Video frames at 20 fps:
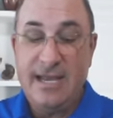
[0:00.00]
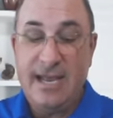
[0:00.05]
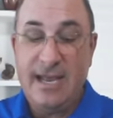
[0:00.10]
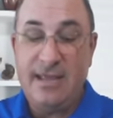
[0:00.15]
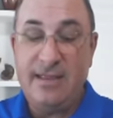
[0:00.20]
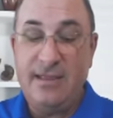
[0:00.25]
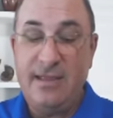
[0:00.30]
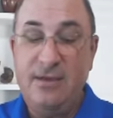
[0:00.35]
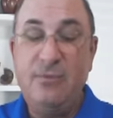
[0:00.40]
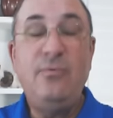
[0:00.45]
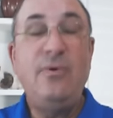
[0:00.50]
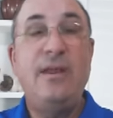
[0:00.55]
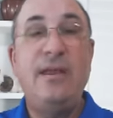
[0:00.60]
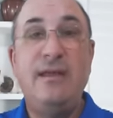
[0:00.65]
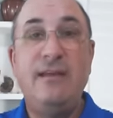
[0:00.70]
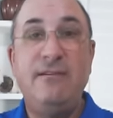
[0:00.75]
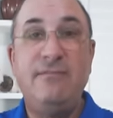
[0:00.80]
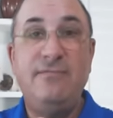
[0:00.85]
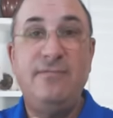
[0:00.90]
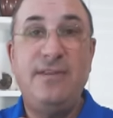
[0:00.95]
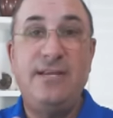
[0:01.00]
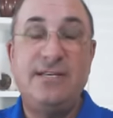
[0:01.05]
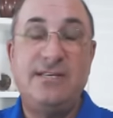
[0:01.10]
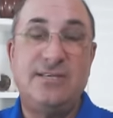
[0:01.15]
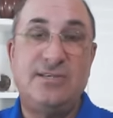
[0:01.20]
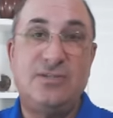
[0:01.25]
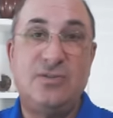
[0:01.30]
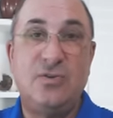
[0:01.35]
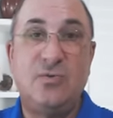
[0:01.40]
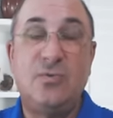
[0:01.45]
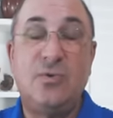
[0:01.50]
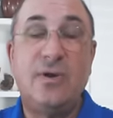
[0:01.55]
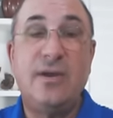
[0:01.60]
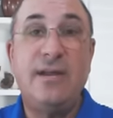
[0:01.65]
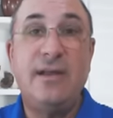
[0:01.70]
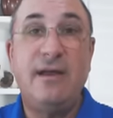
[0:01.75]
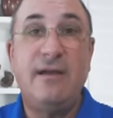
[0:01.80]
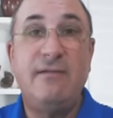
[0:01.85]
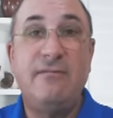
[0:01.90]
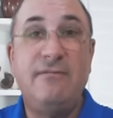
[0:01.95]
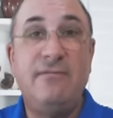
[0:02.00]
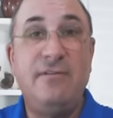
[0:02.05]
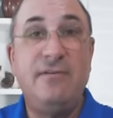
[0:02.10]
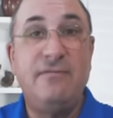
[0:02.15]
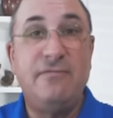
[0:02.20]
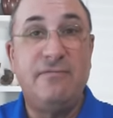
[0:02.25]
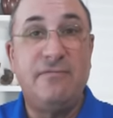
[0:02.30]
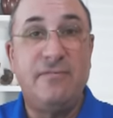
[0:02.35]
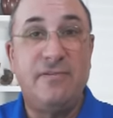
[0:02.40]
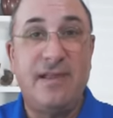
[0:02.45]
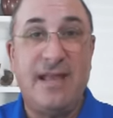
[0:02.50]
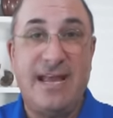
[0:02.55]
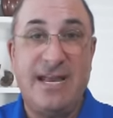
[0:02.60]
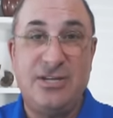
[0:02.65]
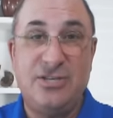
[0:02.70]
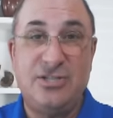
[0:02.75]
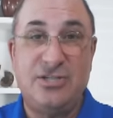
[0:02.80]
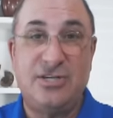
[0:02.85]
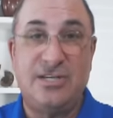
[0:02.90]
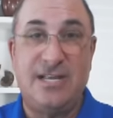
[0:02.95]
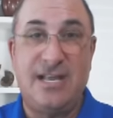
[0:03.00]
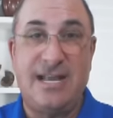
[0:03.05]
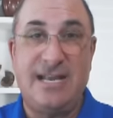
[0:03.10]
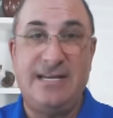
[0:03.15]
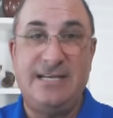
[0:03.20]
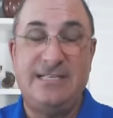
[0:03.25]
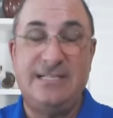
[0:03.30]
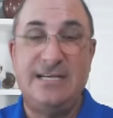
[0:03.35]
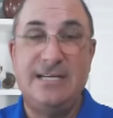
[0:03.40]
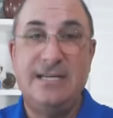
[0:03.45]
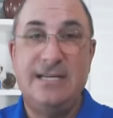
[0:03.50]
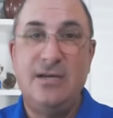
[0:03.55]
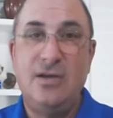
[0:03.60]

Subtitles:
And then we have this story of the flashlight.